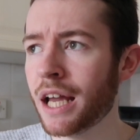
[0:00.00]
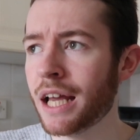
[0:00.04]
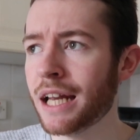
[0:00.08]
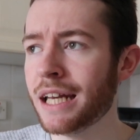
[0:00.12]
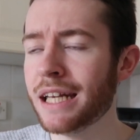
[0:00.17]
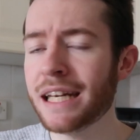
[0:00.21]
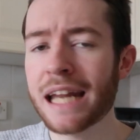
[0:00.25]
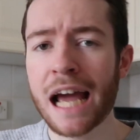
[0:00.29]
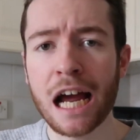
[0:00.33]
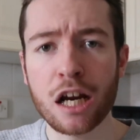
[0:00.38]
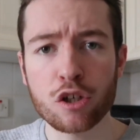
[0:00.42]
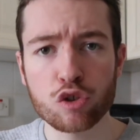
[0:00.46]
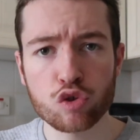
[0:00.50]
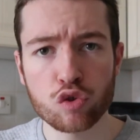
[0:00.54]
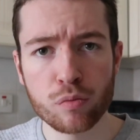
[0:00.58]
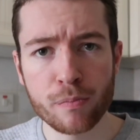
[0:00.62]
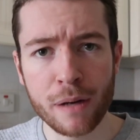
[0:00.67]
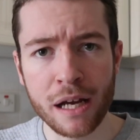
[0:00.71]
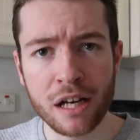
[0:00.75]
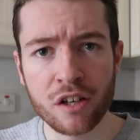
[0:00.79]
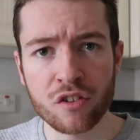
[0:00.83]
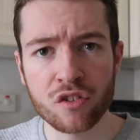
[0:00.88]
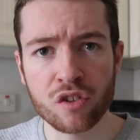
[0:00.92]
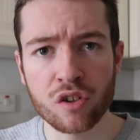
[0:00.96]
natural
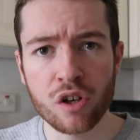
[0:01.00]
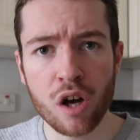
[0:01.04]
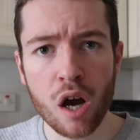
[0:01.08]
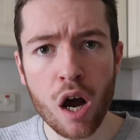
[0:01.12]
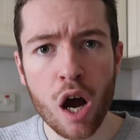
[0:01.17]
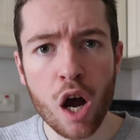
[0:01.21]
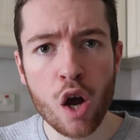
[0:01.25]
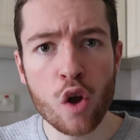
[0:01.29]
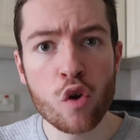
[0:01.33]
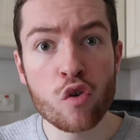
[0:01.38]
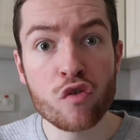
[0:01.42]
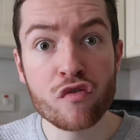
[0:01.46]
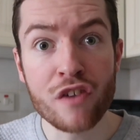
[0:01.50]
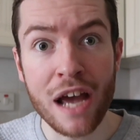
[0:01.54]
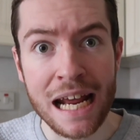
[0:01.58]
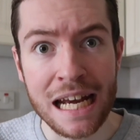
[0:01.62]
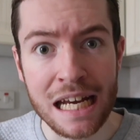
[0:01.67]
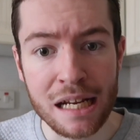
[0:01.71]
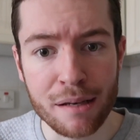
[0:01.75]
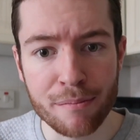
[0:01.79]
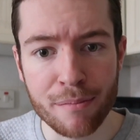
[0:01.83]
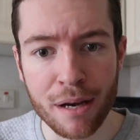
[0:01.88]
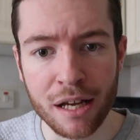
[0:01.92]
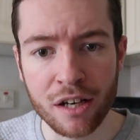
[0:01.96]
medicine,
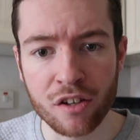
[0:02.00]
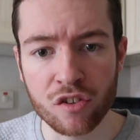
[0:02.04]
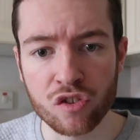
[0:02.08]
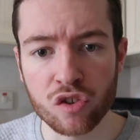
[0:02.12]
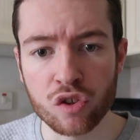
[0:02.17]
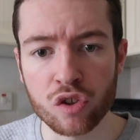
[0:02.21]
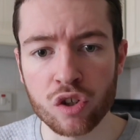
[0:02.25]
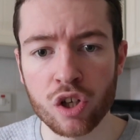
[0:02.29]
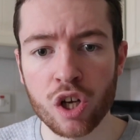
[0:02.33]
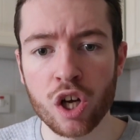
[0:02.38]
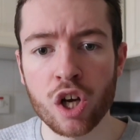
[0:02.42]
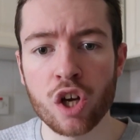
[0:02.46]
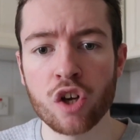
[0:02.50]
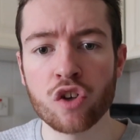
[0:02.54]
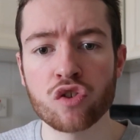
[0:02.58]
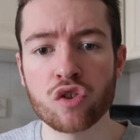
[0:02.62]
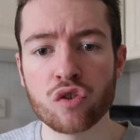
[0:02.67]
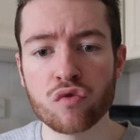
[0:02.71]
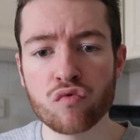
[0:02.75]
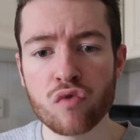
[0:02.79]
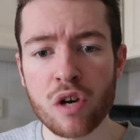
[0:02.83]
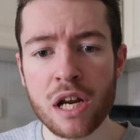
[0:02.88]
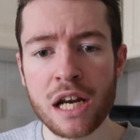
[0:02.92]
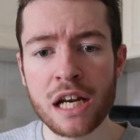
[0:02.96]
Ayurvedic medicine. So
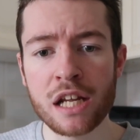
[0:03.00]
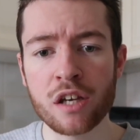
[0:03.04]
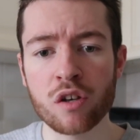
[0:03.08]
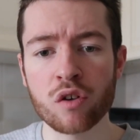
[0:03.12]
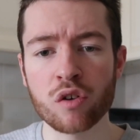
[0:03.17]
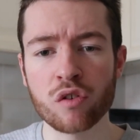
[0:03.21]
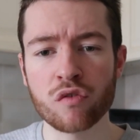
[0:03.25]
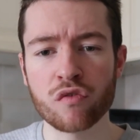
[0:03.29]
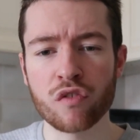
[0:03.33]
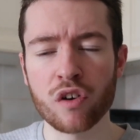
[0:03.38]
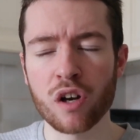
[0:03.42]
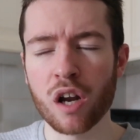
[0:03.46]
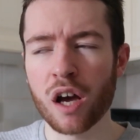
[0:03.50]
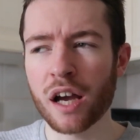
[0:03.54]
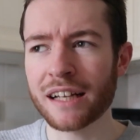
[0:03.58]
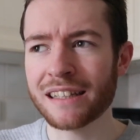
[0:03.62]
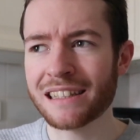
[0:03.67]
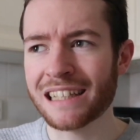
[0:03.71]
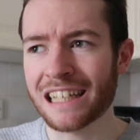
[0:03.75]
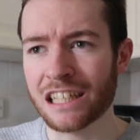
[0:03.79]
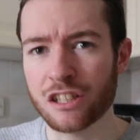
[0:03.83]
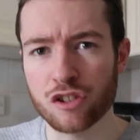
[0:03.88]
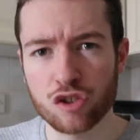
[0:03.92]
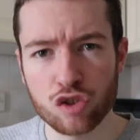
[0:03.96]
really good for like
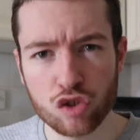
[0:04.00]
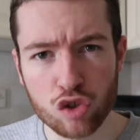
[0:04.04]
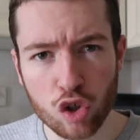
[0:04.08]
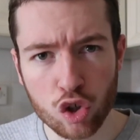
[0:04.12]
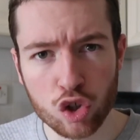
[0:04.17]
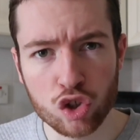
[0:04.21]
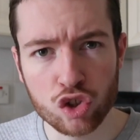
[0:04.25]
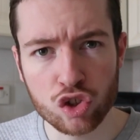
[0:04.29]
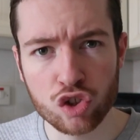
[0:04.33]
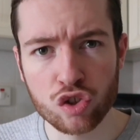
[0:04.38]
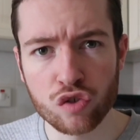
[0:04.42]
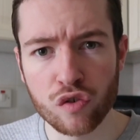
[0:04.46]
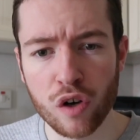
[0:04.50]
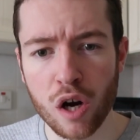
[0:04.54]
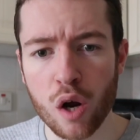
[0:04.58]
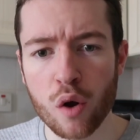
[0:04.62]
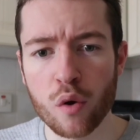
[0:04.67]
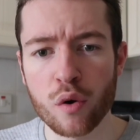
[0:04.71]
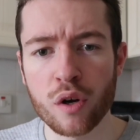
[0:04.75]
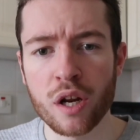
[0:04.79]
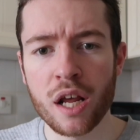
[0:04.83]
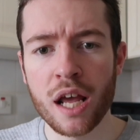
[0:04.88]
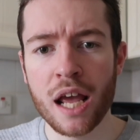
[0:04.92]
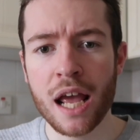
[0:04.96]

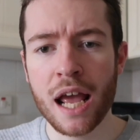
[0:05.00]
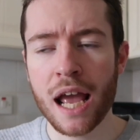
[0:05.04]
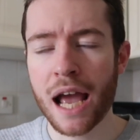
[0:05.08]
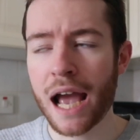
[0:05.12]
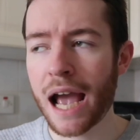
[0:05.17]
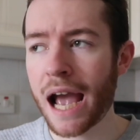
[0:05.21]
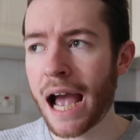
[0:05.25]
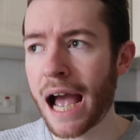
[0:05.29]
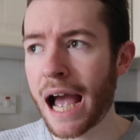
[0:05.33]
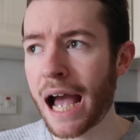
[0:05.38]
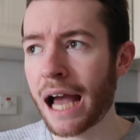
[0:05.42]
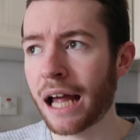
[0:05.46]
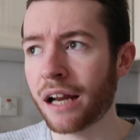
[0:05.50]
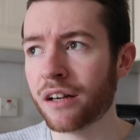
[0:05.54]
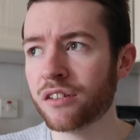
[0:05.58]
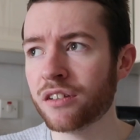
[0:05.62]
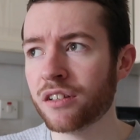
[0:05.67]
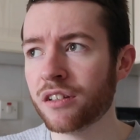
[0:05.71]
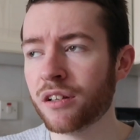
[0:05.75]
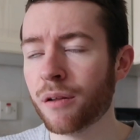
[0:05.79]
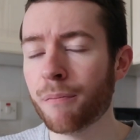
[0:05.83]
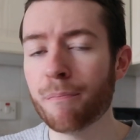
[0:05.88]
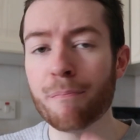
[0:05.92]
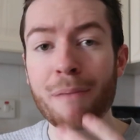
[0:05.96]
testosterone and
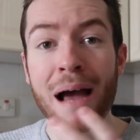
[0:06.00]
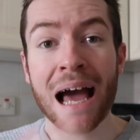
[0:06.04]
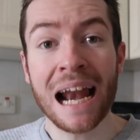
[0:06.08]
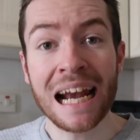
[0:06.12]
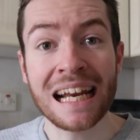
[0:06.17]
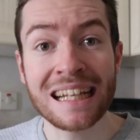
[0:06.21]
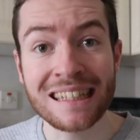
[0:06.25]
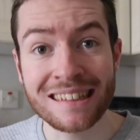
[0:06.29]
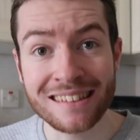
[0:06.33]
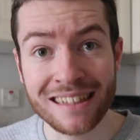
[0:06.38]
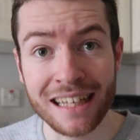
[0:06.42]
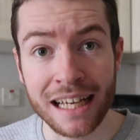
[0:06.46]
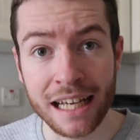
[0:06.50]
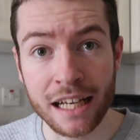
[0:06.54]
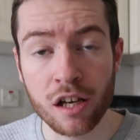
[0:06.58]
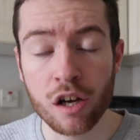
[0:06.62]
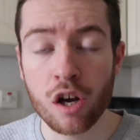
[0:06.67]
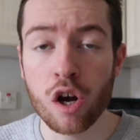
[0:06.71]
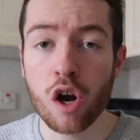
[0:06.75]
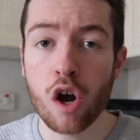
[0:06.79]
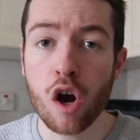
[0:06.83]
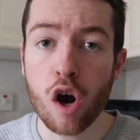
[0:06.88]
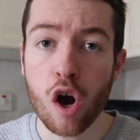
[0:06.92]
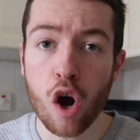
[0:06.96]
the balancing
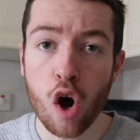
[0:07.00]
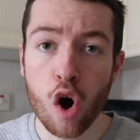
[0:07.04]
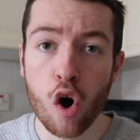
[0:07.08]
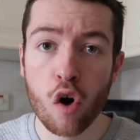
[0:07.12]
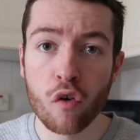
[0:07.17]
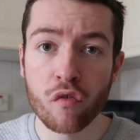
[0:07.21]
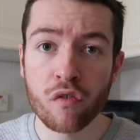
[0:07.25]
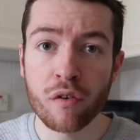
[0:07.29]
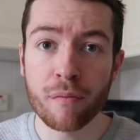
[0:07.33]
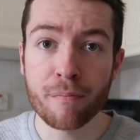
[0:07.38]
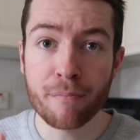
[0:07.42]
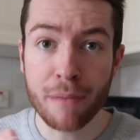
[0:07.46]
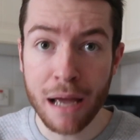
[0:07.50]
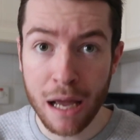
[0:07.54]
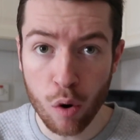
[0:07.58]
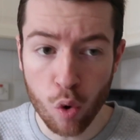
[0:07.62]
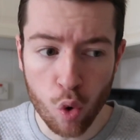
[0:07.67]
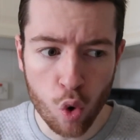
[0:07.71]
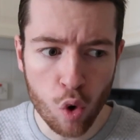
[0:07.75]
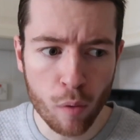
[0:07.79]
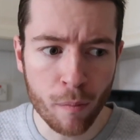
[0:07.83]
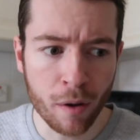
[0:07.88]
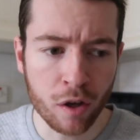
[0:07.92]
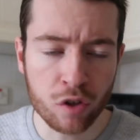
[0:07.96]
of male
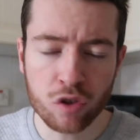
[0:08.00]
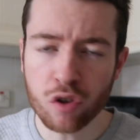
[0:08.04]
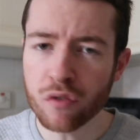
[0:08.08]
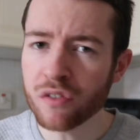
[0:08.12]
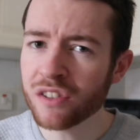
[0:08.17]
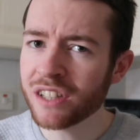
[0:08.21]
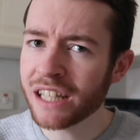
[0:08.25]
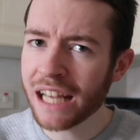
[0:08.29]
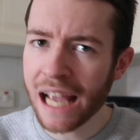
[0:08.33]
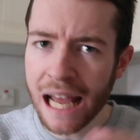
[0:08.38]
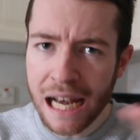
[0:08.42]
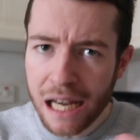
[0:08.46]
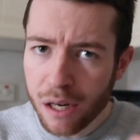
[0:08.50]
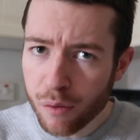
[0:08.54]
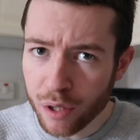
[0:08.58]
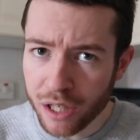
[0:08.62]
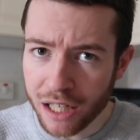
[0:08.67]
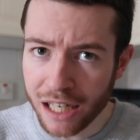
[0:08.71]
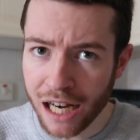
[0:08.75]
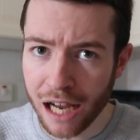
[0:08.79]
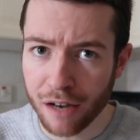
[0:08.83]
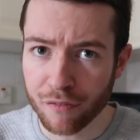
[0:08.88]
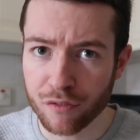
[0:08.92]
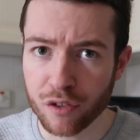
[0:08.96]
hormones. Obviously anyone
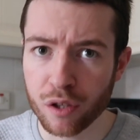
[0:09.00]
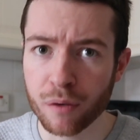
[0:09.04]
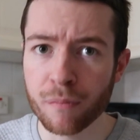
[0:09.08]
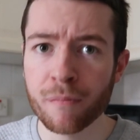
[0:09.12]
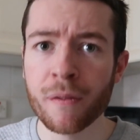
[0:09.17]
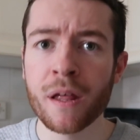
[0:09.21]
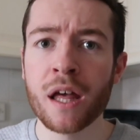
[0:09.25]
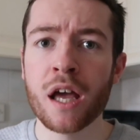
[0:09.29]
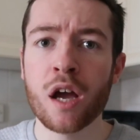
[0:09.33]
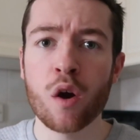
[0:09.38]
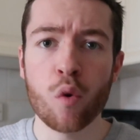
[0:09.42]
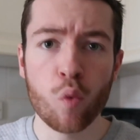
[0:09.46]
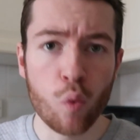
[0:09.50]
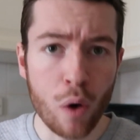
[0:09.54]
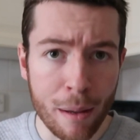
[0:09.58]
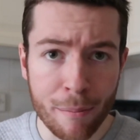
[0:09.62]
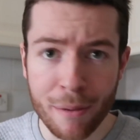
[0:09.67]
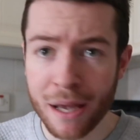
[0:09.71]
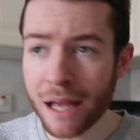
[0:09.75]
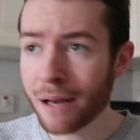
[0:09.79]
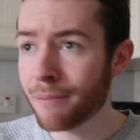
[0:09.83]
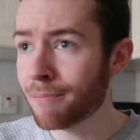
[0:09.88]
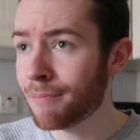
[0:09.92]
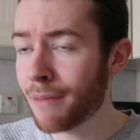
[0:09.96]
can have them,
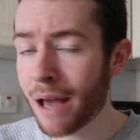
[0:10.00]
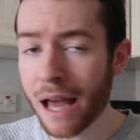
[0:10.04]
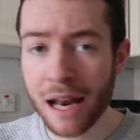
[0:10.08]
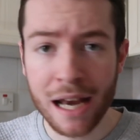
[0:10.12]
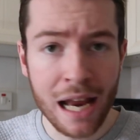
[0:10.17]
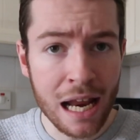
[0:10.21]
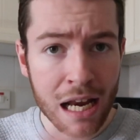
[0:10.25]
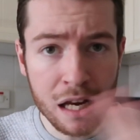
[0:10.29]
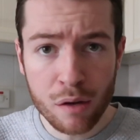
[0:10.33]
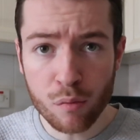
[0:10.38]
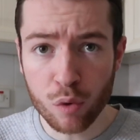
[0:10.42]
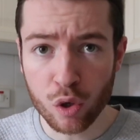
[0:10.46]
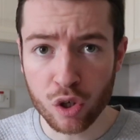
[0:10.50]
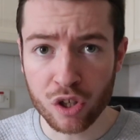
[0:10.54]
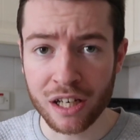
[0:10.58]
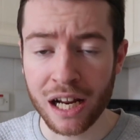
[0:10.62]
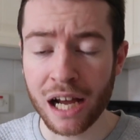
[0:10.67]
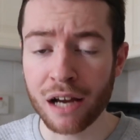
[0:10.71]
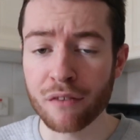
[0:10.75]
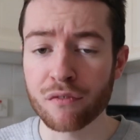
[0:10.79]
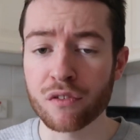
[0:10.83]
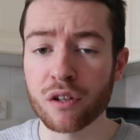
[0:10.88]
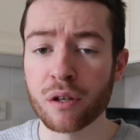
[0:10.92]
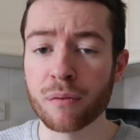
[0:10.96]
women, men, anyone can
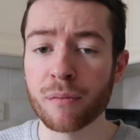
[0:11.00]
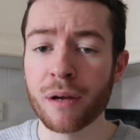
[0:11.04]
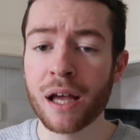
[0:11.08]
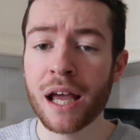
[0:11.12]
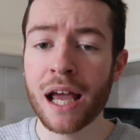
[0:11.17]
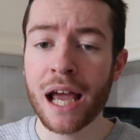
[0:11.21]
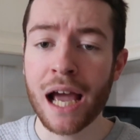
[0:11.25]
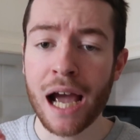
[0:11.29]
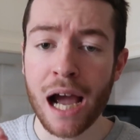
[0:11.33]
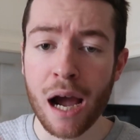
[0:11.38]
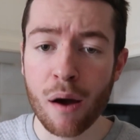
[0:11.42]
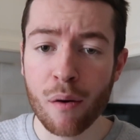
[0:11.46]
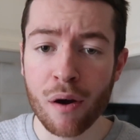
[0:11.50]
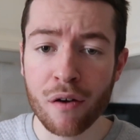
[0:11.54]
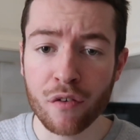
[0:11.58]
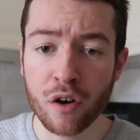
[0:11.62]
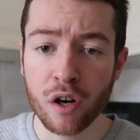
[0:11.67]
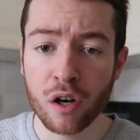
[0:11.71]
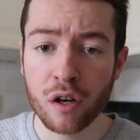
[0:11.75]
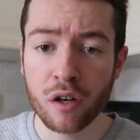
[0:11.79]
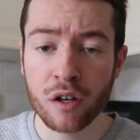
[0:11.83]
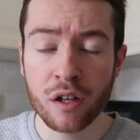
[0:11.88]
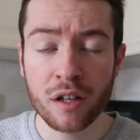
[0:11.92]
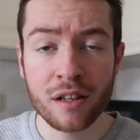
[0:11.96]
have them.
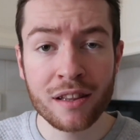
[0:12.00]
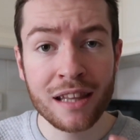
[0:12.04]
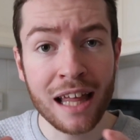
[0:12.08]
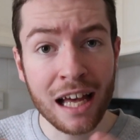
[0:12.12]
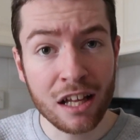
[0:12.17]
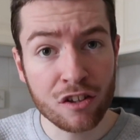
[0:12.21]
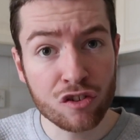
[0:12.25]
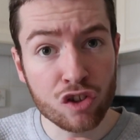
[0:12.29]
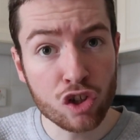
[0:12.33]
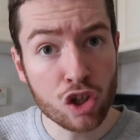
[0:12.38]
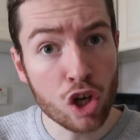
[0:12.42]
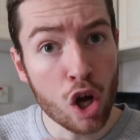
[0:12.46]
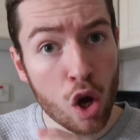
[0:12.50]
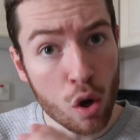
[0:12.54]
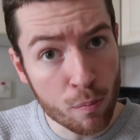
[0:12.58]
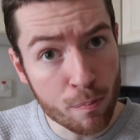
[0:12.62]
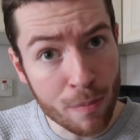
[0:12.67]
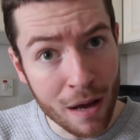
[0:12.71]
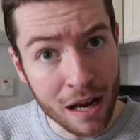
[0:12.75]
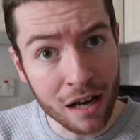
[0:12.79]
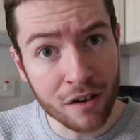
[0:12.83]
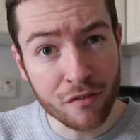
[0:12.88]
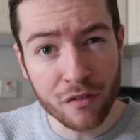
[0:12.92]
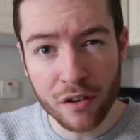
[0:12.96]
However, that's a known
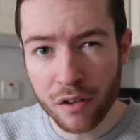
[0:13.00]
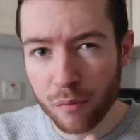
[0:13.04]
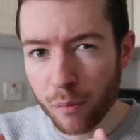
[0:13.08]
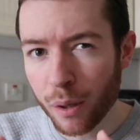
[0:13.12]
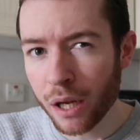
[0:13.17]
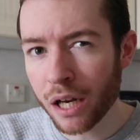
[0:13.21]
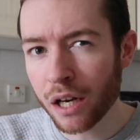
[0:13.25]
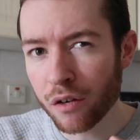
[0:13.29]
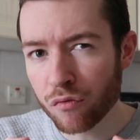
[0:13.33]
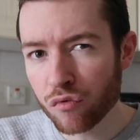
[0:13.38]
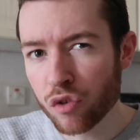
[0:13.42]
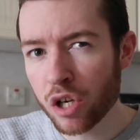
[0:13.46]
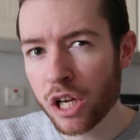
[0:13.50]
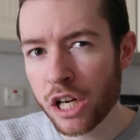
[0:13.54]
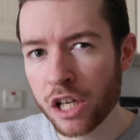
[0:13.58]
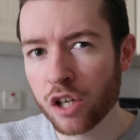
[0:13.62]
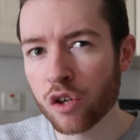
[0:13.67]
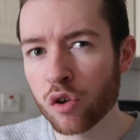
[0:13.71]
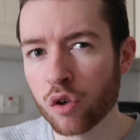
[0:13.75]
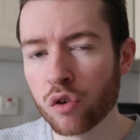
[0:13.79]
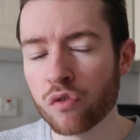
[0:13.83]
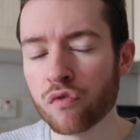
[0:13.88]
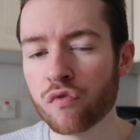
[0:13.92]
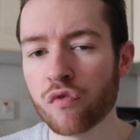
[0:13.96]
benefit where they're really
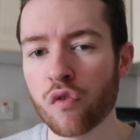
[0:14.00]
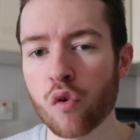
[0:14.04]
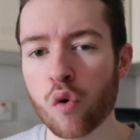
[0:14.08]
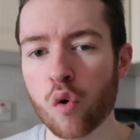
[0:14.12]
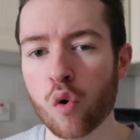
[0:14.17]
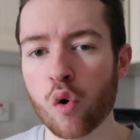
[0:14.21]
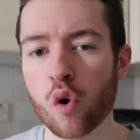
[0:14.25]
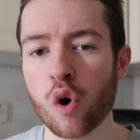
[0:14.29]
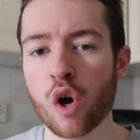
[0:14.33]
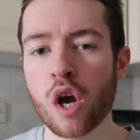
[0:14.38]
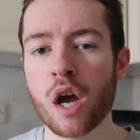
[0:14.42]
good for